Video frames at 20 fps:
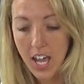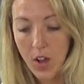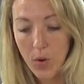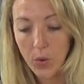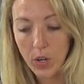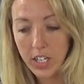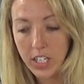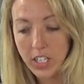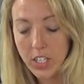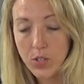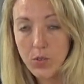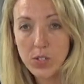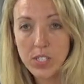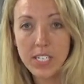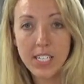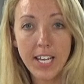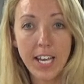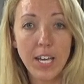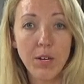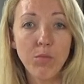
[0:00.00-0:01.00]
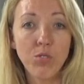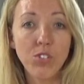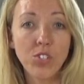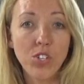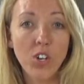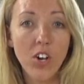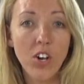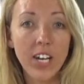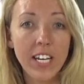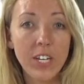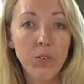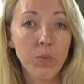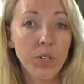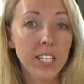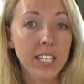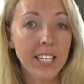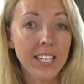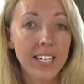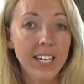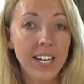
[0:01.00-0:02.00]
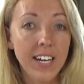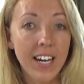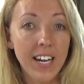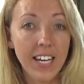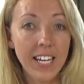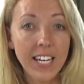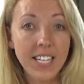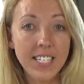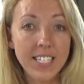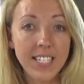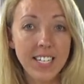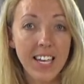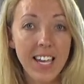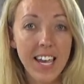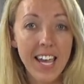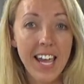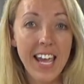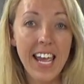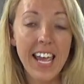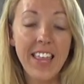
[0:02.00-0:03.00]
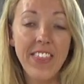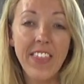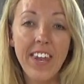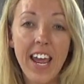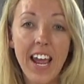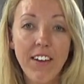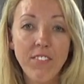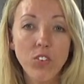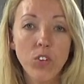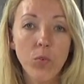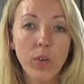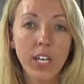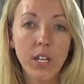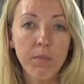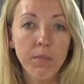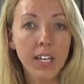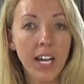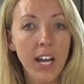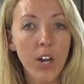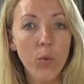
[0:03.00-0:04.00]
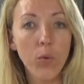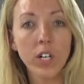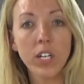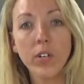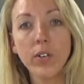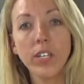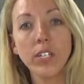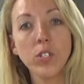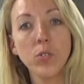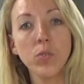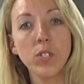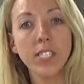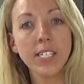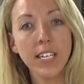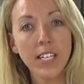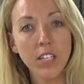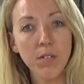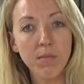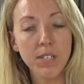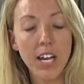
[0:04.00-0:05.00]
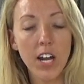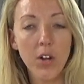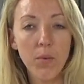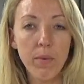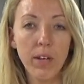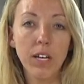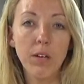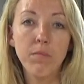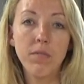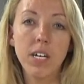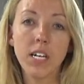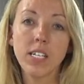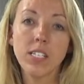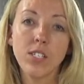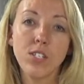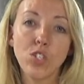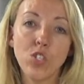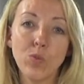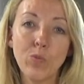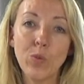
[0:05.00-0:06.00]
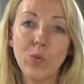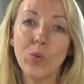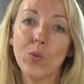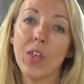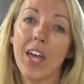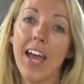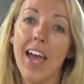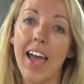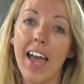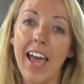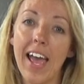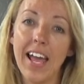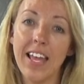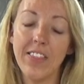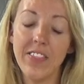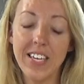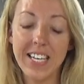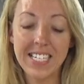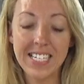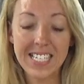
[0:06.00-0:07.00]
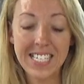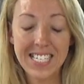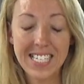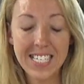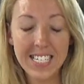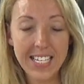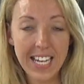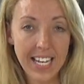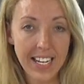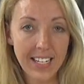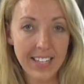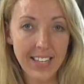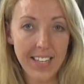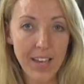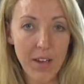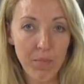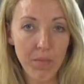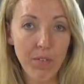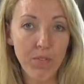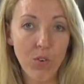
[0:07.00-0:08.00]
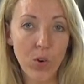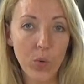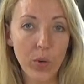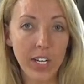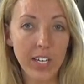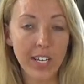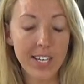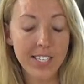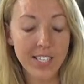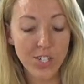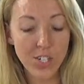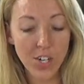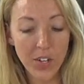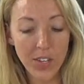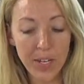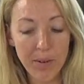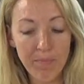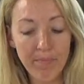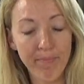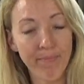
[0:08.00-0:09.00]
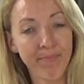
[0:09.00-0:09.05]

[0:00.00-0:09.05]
We're going to use the table saw and we're going to cut it. And then after we get them cut, we're going to sand them down, make them nice and smooth, and then stain them before we install them.